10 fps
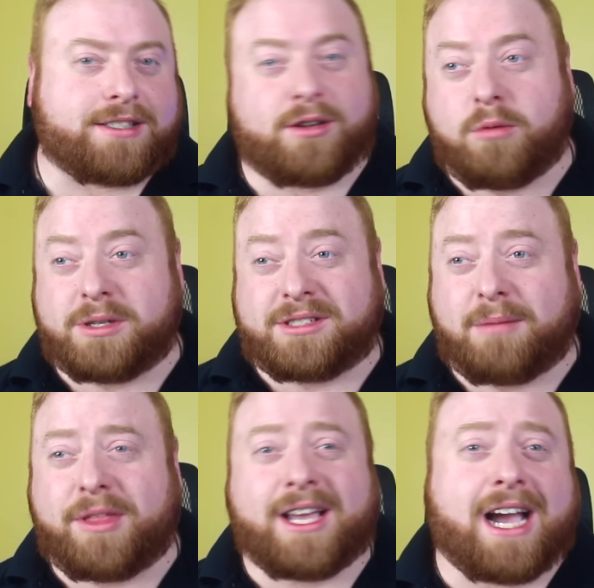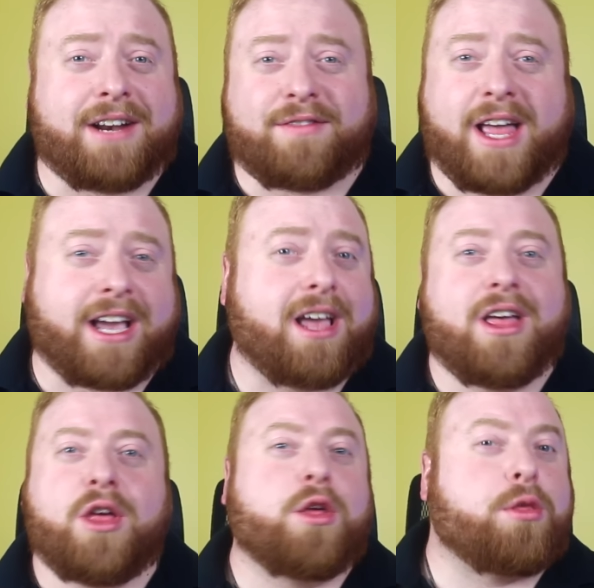So almost something kind of like
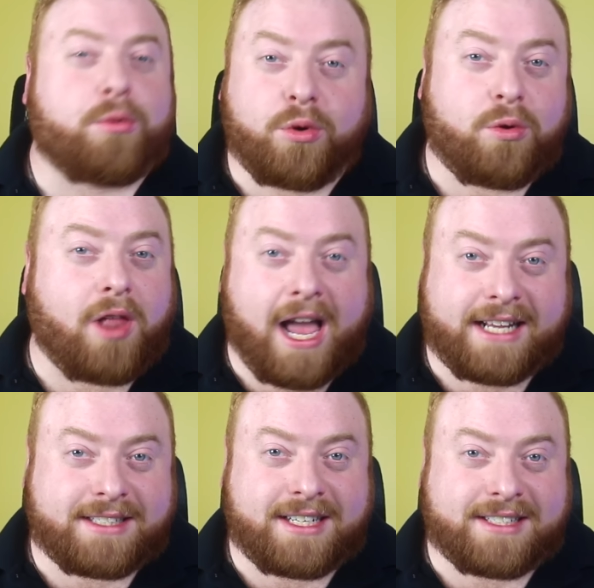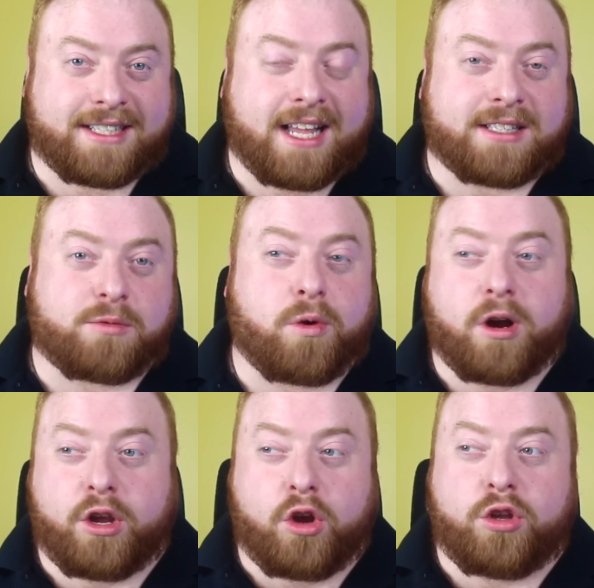through lines in a sense,
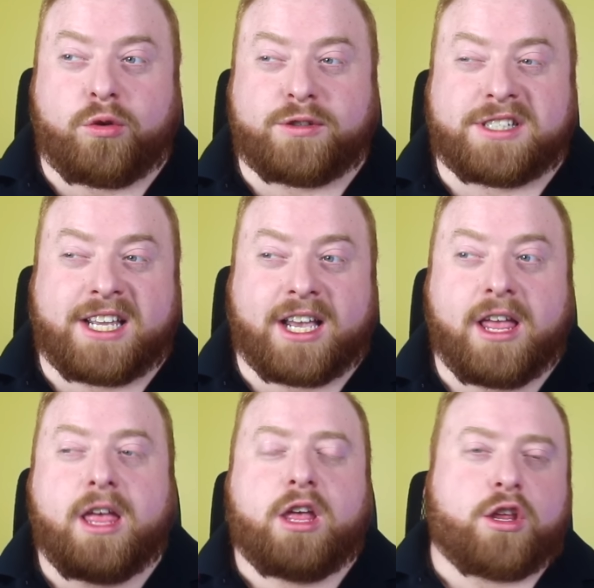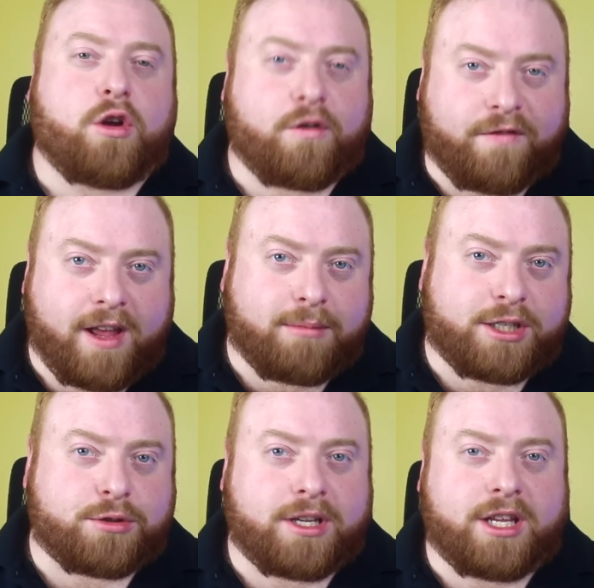where you're using your
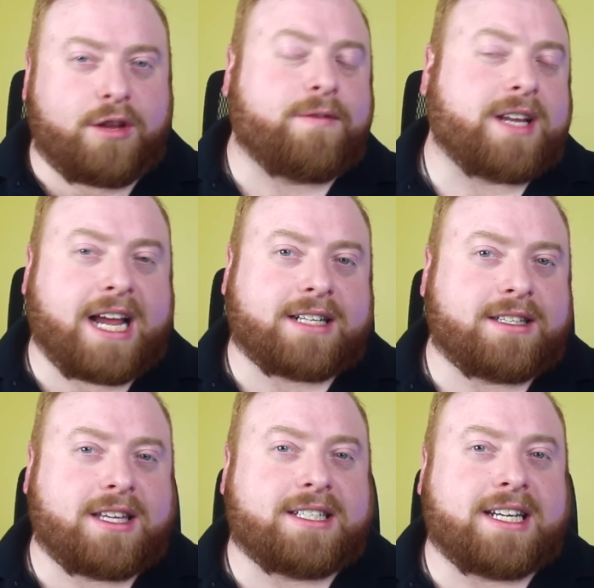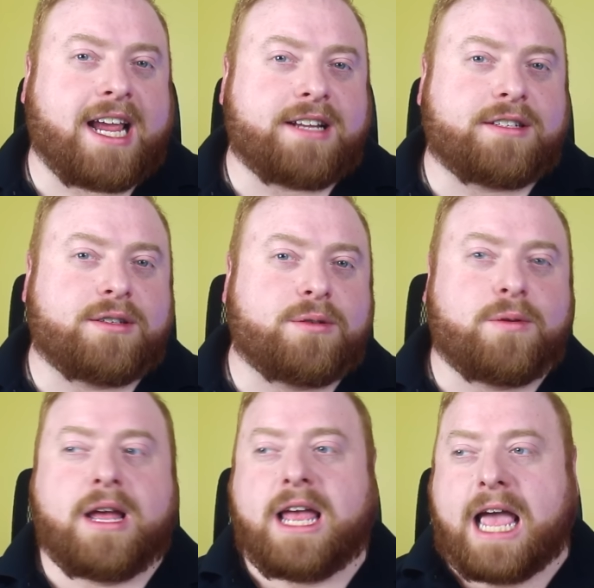family tree that you've connected the DNA
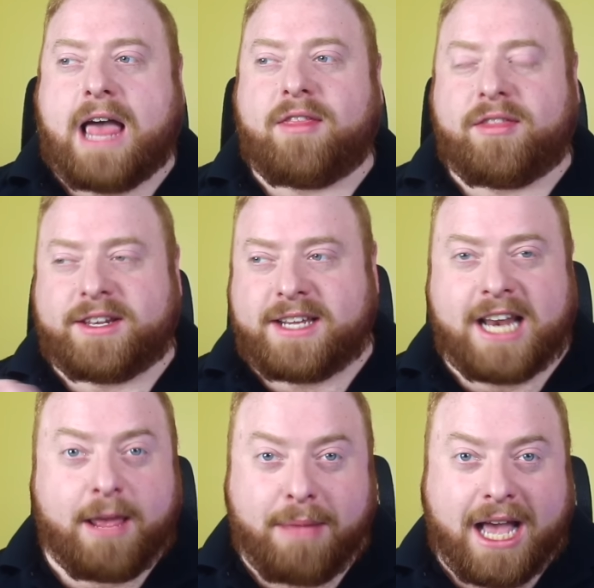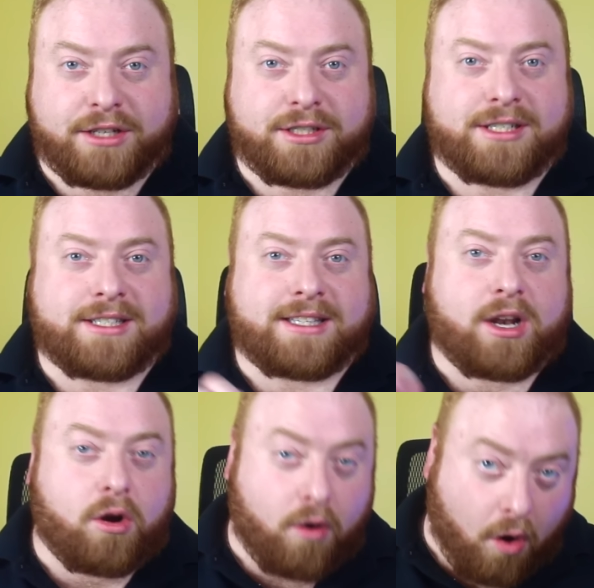to, and then the DNA matches
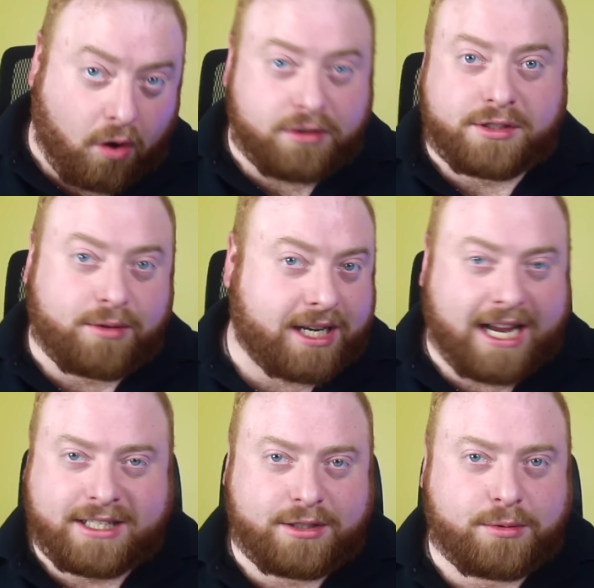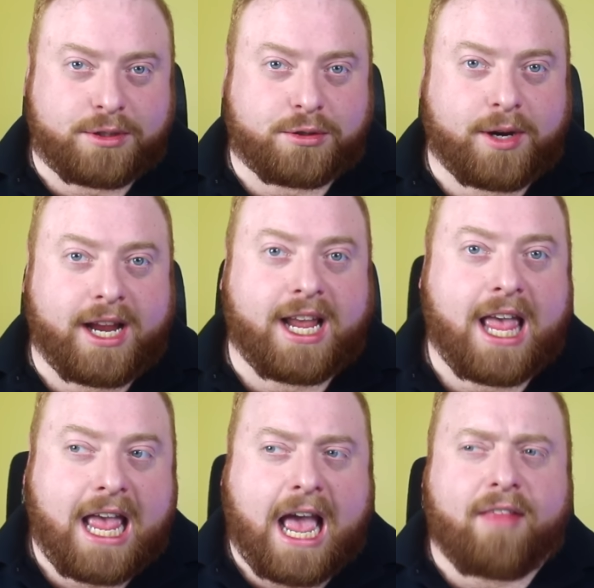that are also connected to a tree,
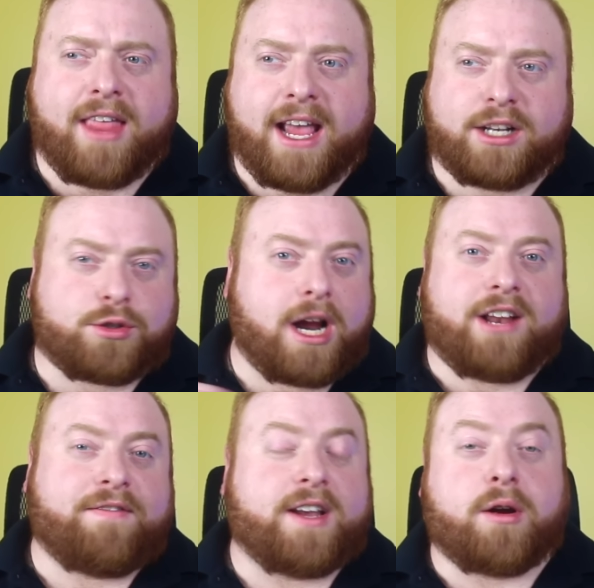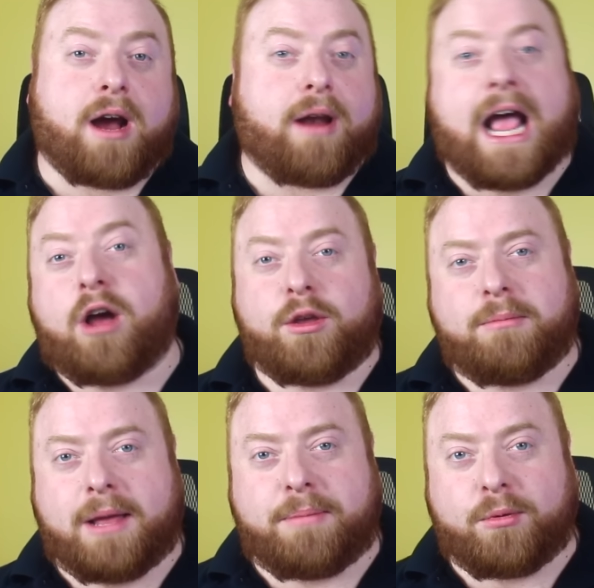and then trying to figure out how you
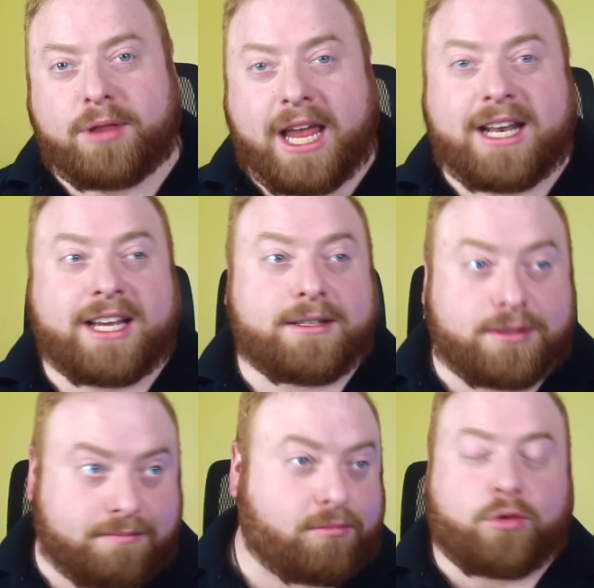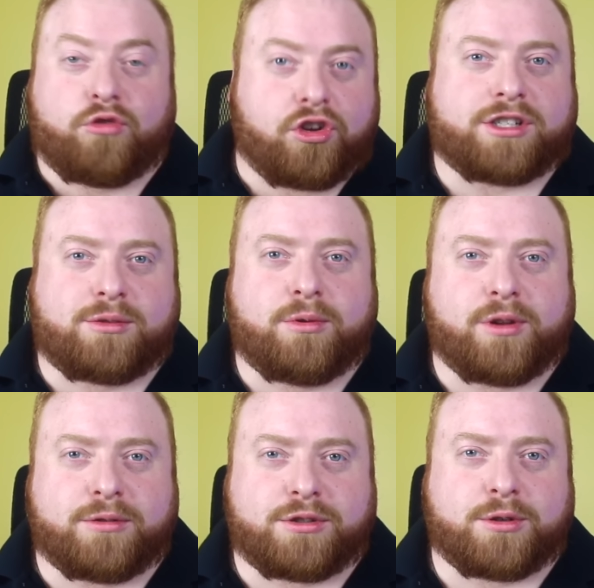might be related just through
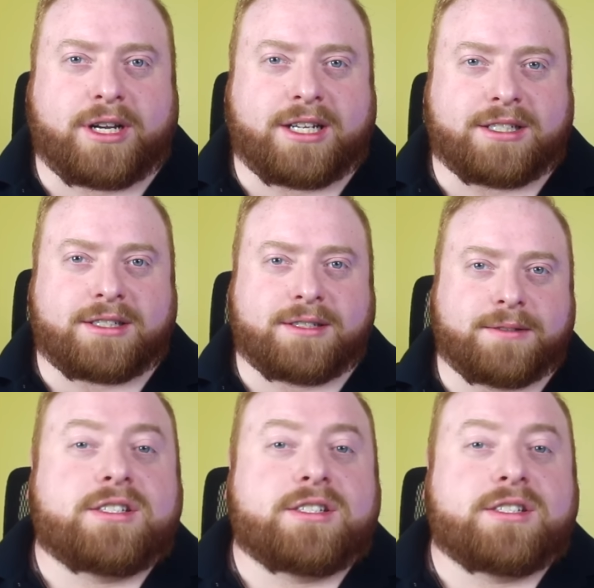those trees.